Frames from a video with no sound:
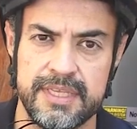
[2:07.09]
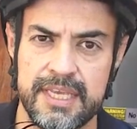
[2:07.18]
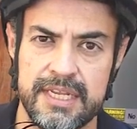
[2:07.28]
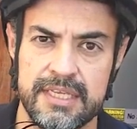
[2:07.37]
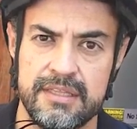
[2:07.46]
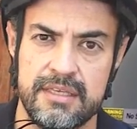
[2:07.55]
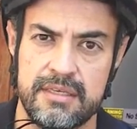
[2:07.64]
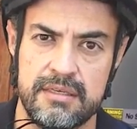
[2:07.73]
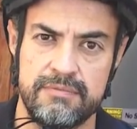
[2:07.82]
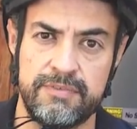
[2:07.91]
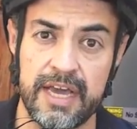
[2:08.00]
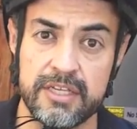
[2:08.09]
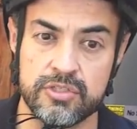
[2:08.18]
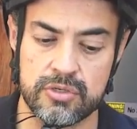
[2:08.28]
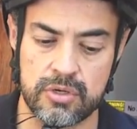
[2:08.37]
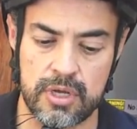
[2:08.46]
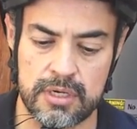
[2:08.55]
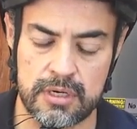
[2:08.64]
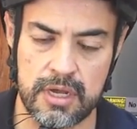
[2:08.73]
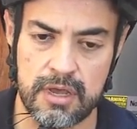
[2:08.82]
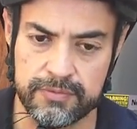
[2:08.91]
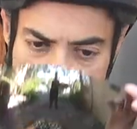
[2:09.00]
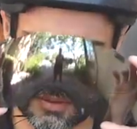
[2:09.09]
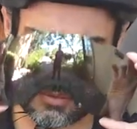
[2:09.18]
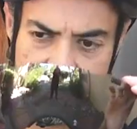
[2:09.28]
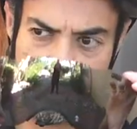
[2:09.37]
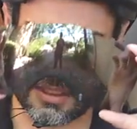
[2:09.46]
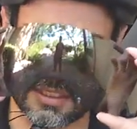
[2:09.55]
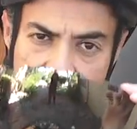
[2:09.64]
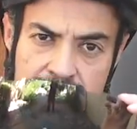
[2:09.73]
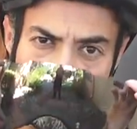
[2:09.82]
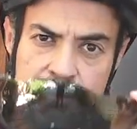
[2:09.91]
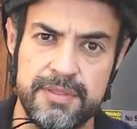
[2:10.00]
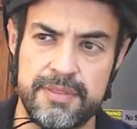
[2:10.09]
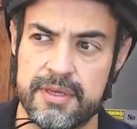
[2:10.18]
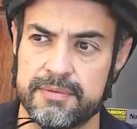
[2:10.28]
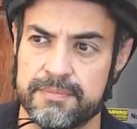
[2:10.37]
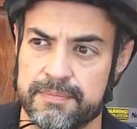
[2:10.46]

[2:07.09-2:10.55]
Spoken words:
getting the visor on and off, because it was like this clip-in thing.